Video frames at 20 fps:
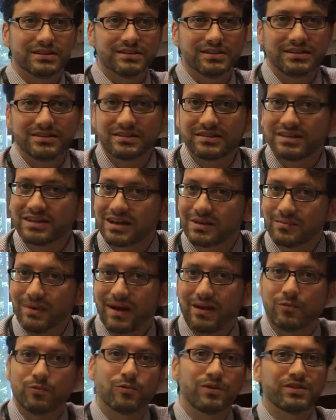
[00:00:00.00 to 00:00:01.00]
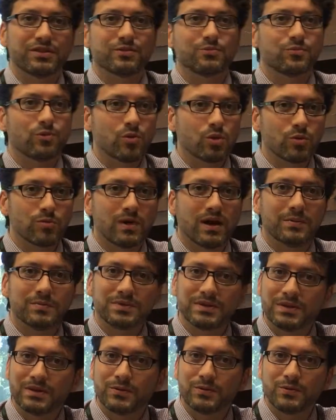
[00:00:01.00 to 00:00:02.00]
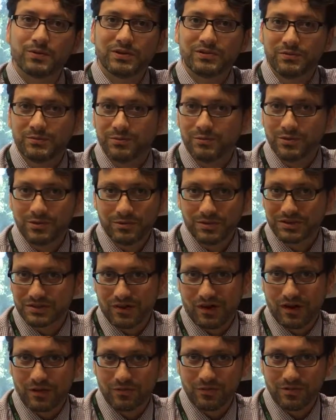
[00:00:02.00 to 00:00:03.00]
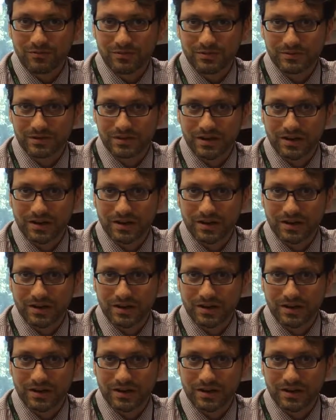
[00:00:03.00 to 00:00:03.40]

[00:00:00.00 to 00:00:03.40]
thing to think about with a warm-up. You know, we were taught when we were